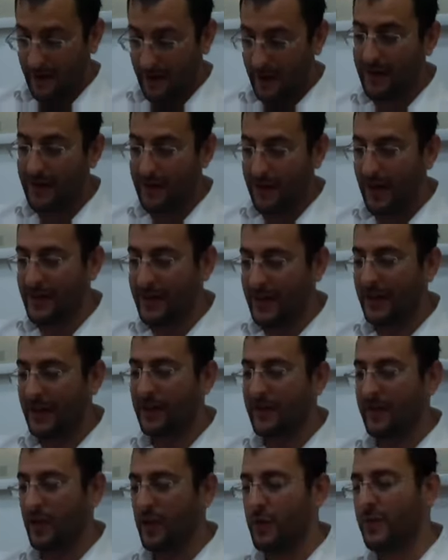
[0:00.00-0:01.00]
I, I, think,
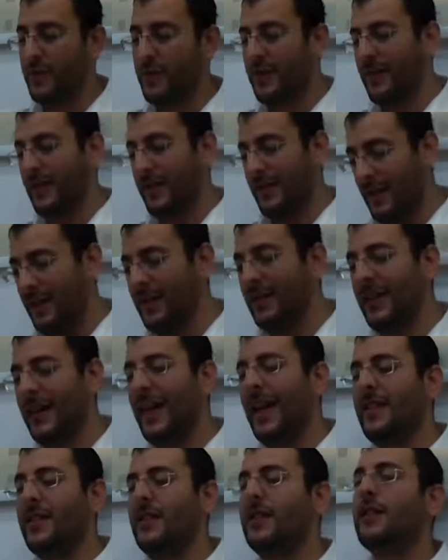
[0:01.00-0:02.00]
assumed that
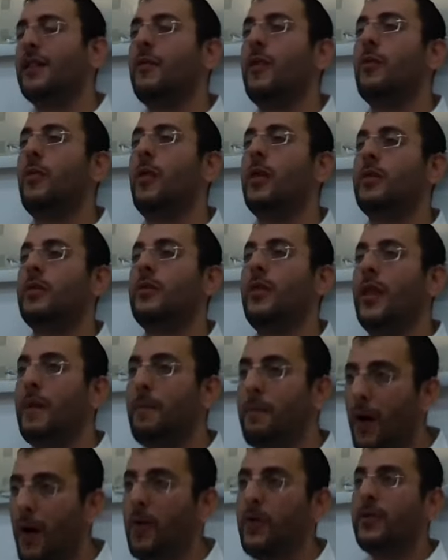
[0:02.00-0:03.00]
the end of the Gemara was that they
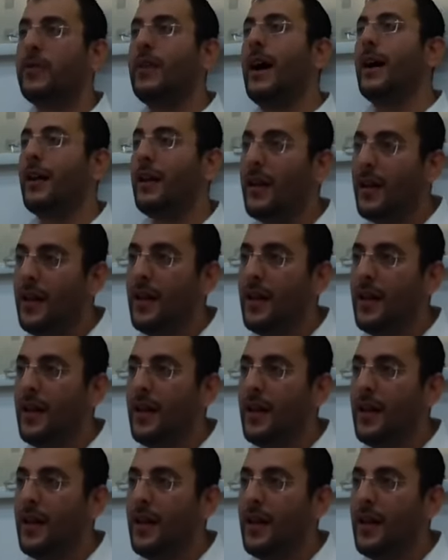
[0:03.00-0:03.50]
both dug